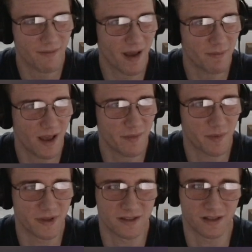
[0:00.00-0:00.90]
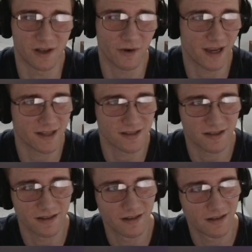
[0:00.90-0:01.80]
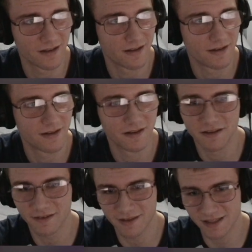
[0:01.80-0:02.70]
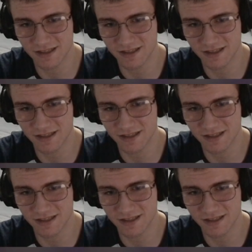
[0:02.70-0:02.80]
I'm a bit slow, guys. This is